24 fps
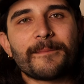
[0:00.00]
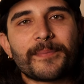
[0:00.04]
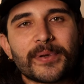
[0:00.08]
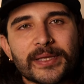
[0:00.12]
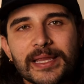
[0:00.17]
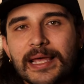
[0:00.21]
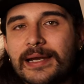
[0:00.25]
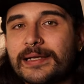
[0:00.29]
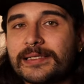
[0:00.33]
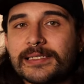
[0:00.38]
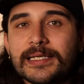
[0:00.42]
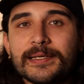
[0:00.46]
But
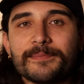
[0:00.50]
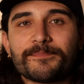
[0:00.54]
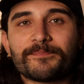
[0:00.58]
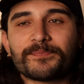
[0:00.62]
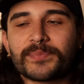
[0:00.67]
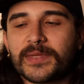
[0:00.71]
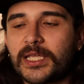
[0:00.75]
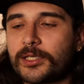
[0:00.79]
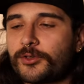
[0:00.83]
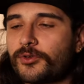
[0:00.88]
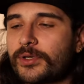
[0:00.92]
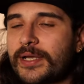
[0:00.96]
that is it.
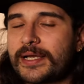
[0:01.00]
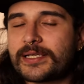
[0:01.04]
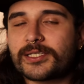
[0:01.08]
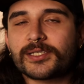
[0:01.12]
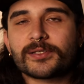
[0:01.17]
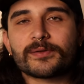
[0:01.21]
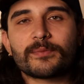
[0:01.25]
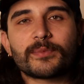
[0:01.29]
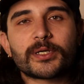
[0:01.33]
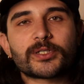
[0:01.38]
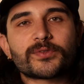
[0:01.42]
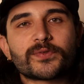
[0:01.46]
Thank you guys
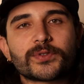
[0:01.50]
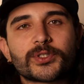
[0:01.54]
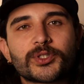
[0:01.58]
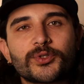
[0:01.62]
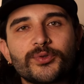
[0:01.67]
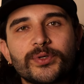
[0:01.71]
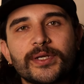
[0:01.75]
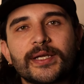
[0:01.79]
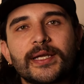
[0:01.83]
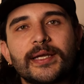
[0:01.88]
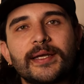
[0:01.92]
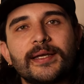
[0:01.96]
so much for
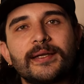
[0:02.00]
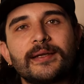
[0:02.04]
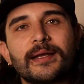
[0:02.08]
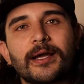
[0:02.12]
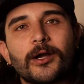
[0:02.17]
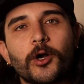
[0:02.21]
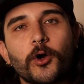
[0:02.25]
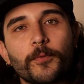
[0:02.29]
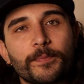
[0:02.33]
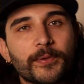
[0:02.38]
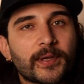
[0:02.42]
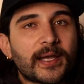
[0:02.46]
tuning in.
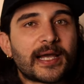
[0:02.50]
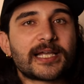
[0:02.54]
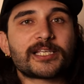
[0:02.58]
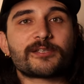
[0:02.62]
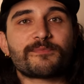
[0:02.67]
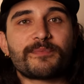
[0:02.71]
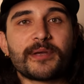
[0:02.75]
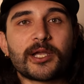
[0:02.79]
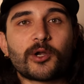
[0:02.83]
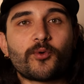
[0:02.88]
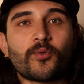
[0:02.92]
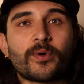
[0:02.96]
I hope you guys
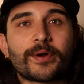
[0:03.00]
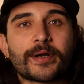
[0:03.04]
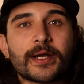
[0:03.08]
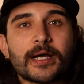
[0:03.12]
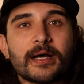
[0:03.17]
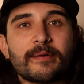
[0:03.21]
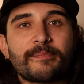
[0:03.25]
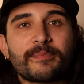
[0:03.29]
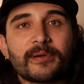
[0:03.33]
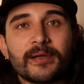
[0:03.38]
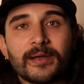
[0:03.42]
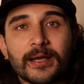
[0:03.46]
pick one
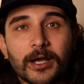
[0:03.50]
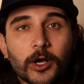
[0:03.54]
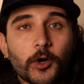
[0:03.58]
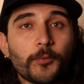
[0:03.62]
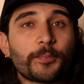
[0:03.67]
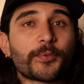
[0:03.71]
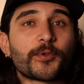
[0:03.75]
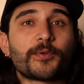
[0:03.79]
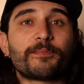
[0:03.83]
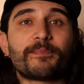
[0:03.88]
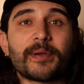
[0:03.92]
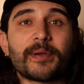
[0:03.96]
up. I hope you